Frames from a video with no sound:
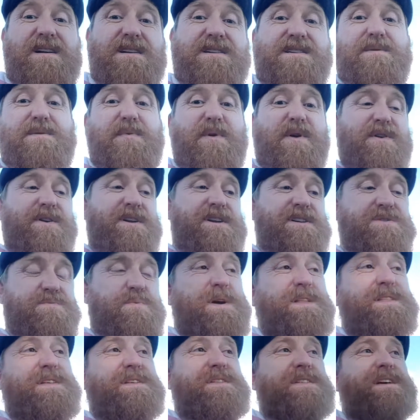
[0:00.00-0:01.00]
To be honest,
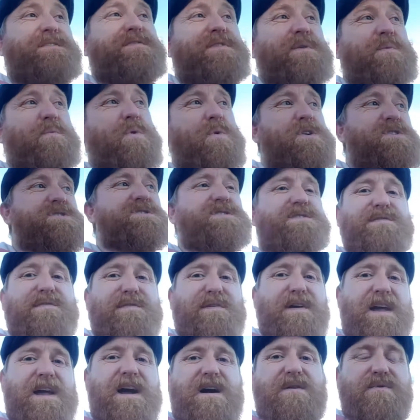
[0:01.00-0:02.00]
if there was a
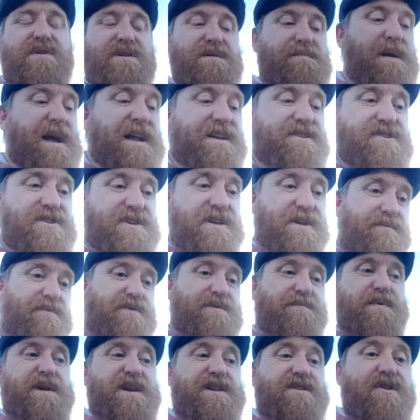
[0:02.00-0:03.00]
fee, I would imagine it
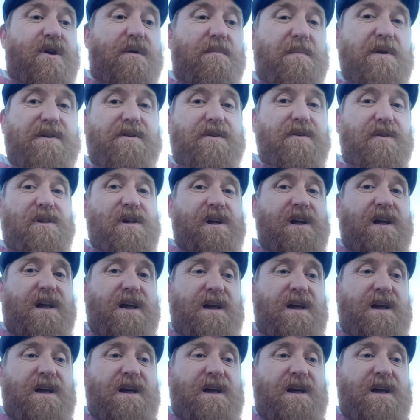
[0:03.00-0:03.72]
would be nominal.